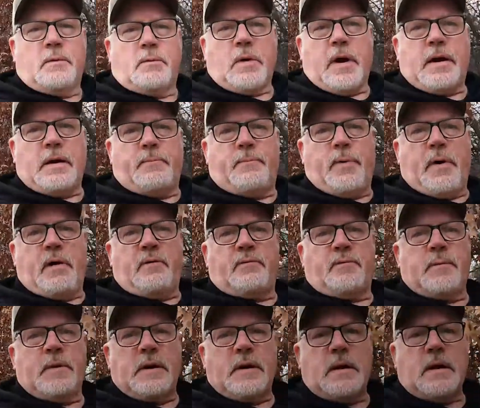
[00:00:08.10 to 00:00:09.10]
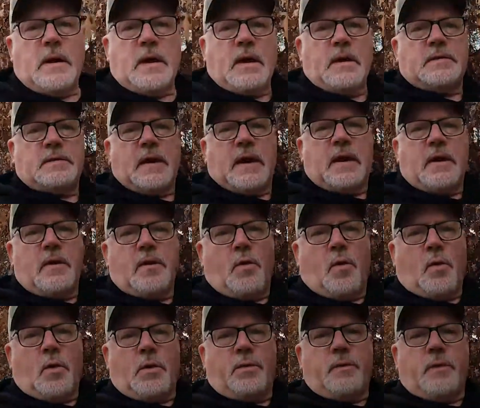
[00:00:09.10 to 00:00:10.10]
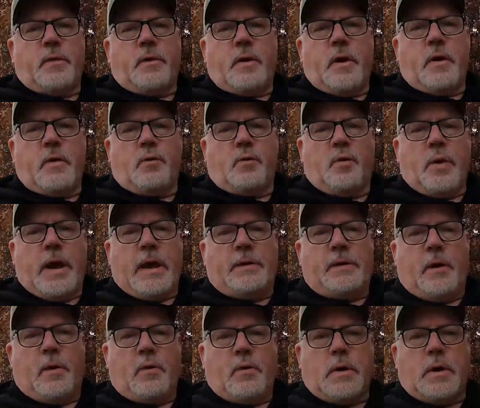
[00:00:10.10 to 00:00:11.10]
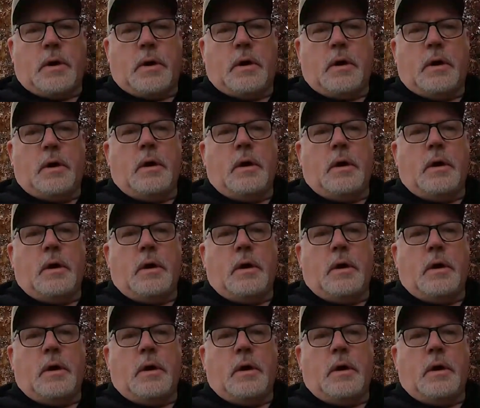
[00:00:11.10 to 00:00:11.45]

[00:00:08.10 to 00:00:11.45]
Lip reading: right above me is a northern red oak.